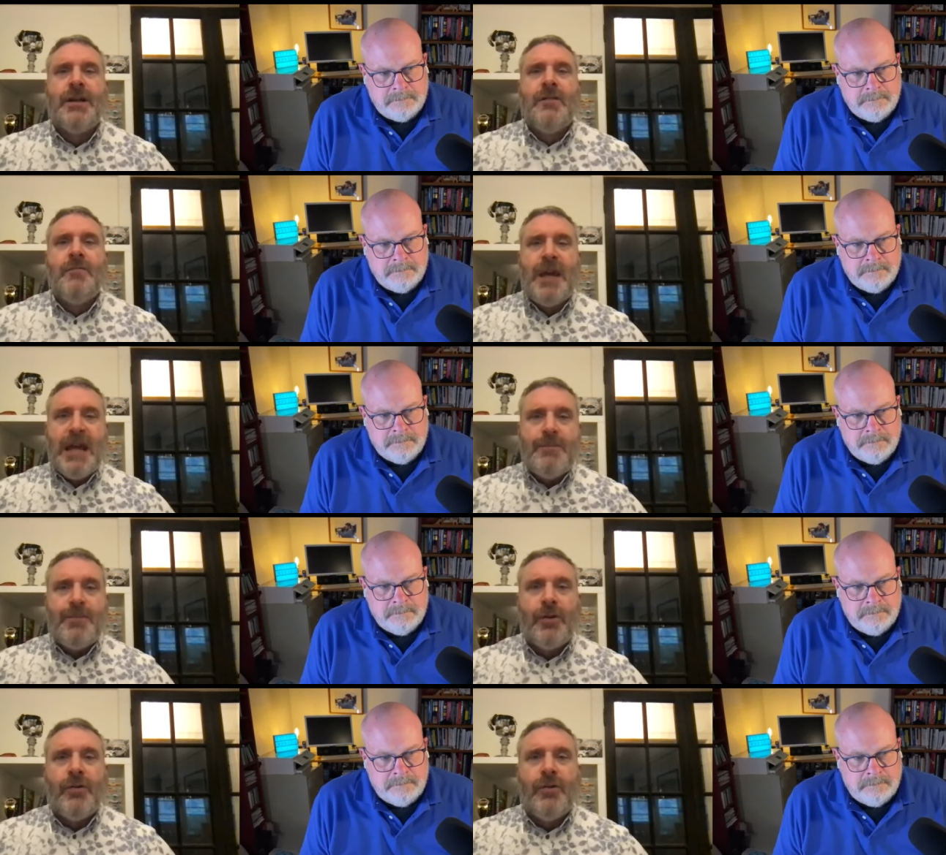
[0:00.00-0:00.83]

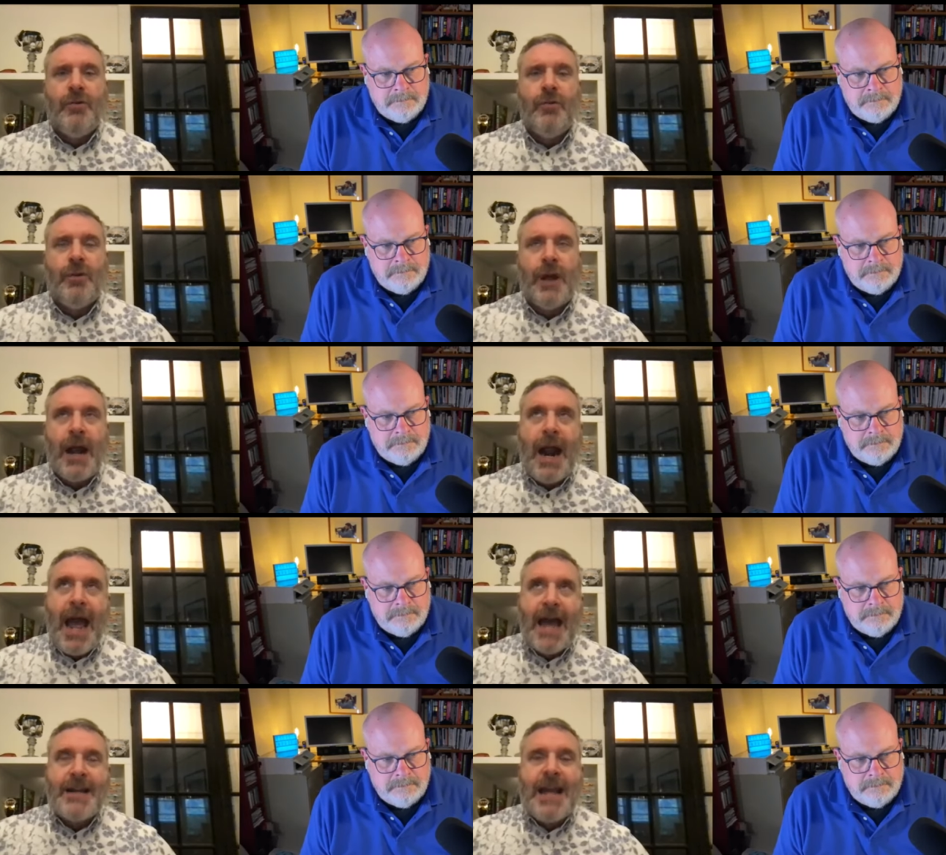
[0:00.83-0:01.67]
Speaker 1: people who are
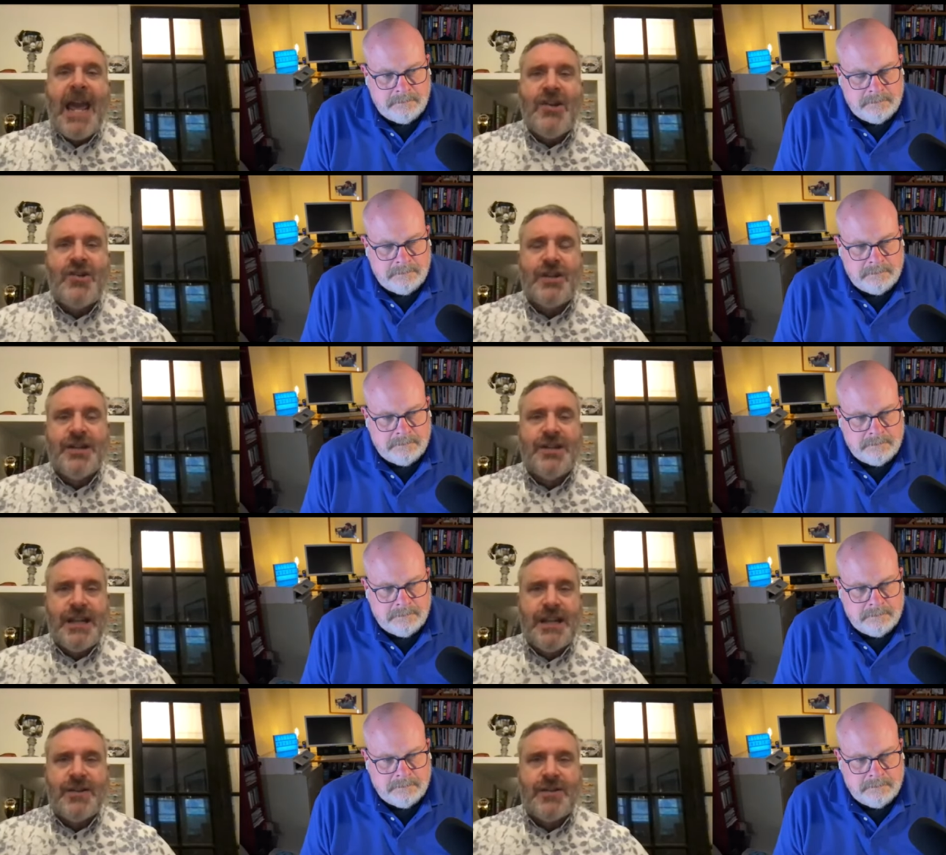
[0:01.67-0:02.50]
at
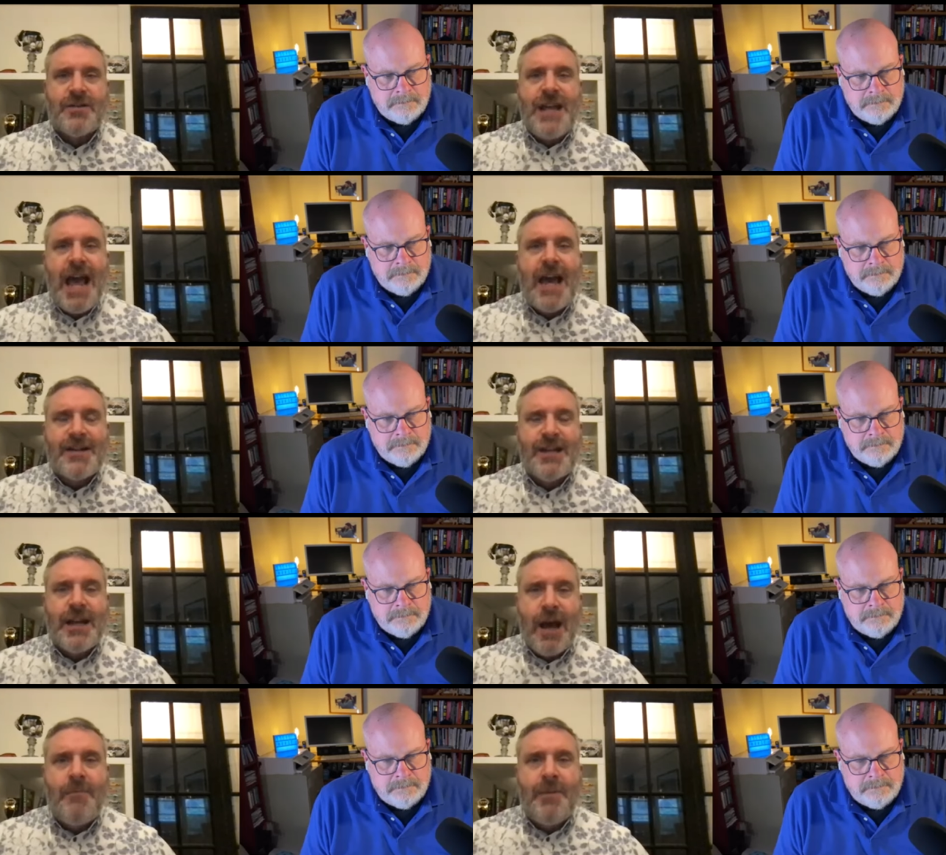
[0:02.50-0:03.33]
agencies or taxi
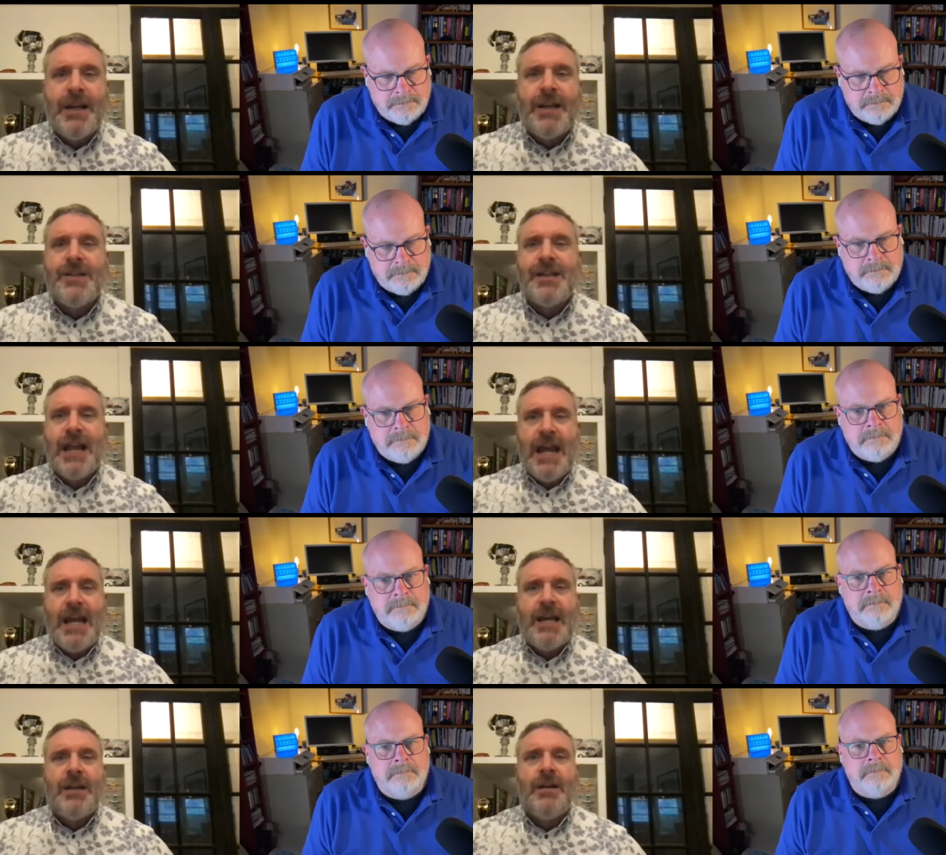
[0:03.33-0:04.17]
companies
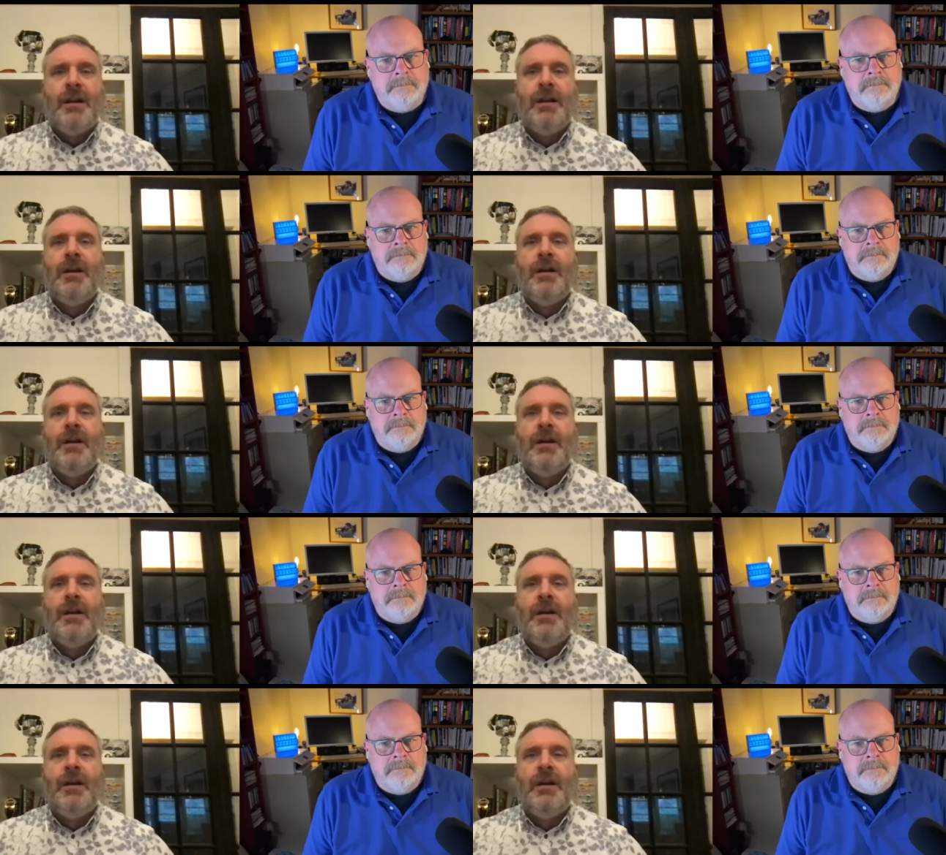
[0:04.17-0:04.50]
in